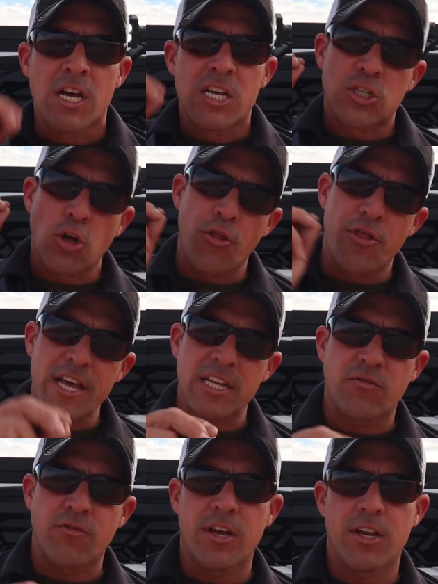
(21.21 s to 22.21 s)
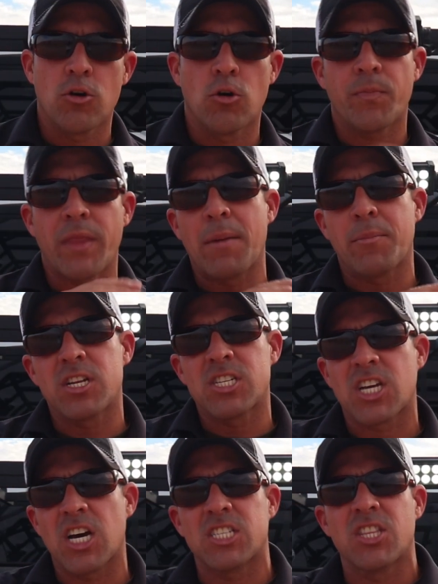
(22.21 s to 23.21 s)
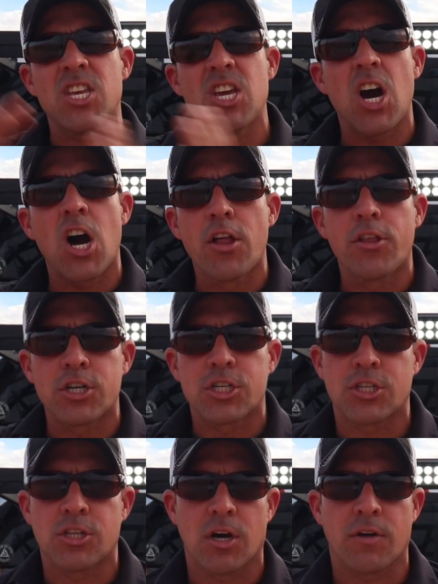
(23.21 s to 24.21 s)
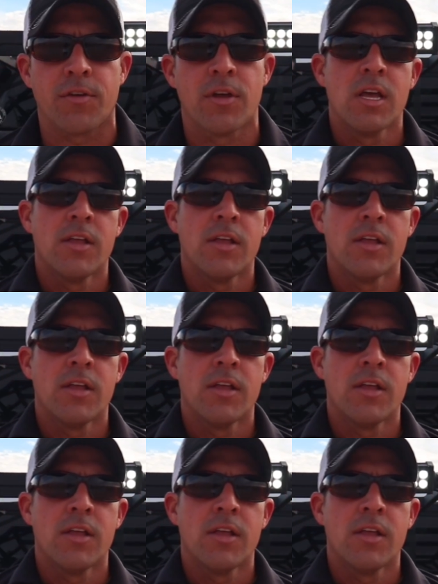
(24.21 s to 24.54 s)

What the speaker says: So this video, I'm going to discuss the other stuff,